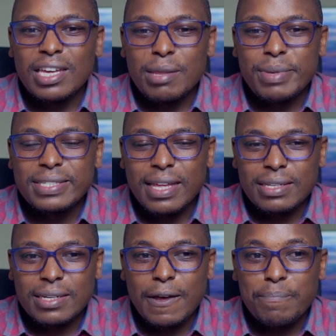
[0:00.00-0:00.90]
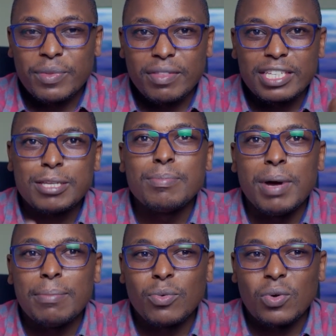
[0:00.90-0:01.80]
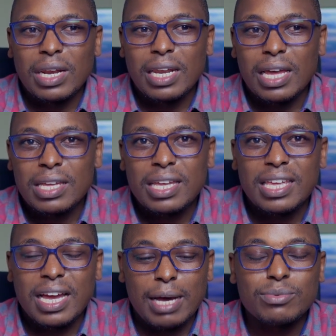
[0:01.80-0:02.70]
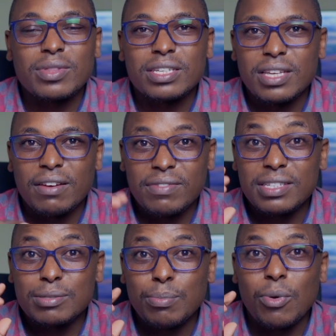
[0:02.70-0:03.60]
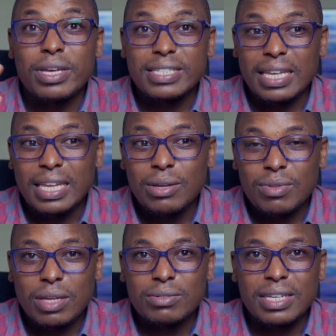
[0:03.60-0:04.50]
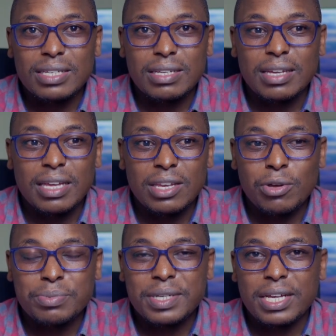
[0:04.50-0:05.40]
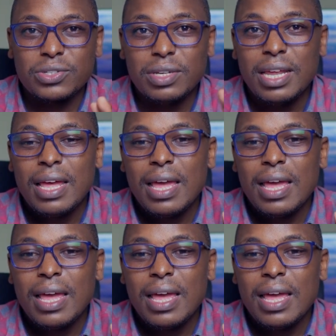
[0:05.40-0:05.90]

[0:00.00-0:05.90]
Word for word: it means that the sebum will come to the surface more easily without getting any obstruction,